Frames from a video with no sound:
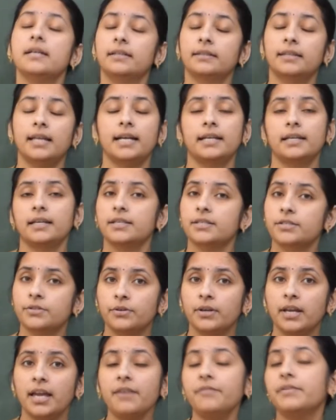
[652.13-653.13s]
That is,
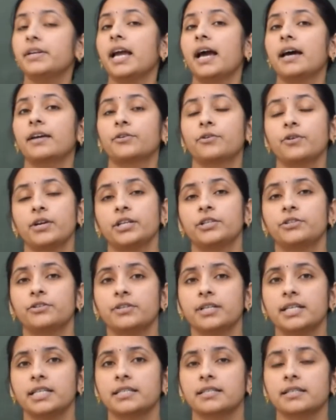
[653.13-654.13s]
today we are going to
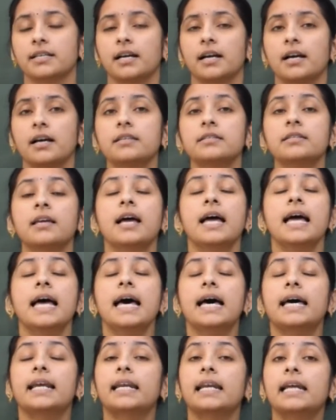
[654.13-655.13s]
discuss
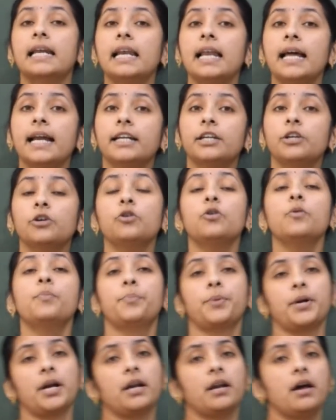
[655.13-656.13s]
relative
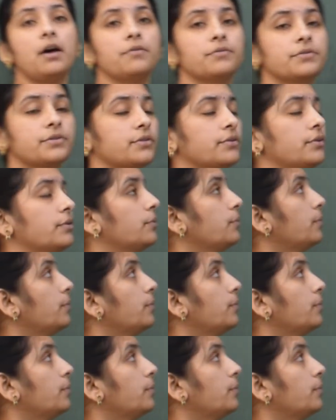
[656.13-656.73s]
pronouns.